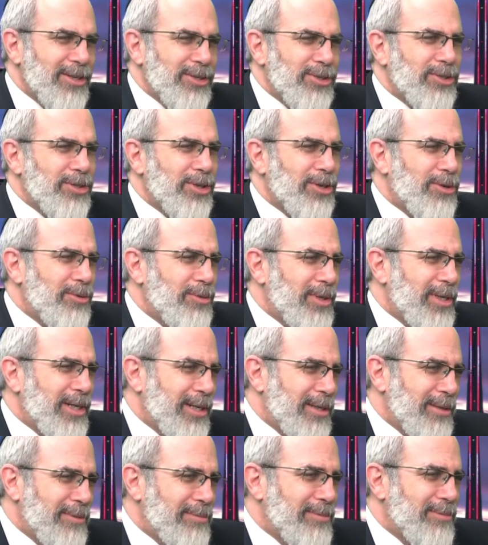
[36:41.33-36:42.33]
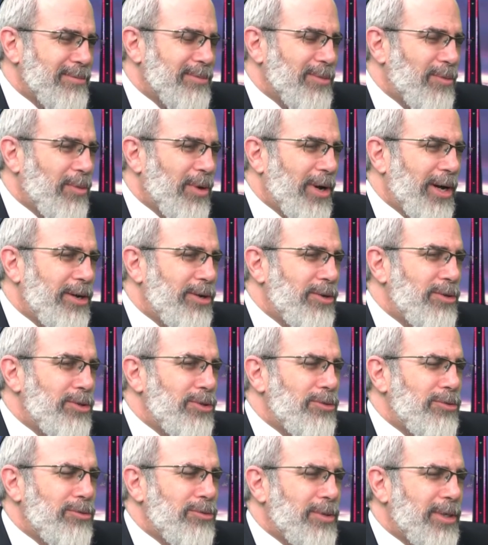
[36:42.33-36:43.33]
"So why are
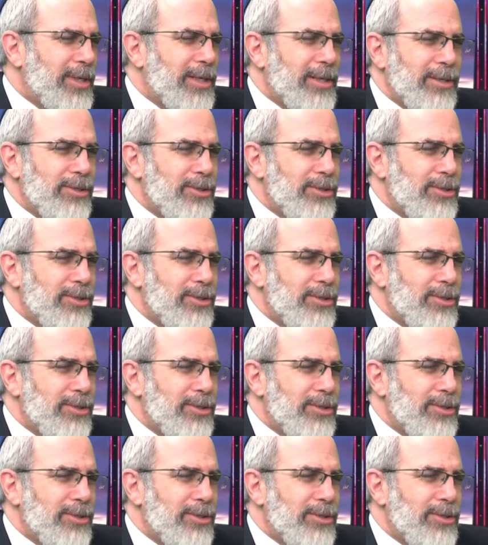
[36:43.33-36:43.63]
you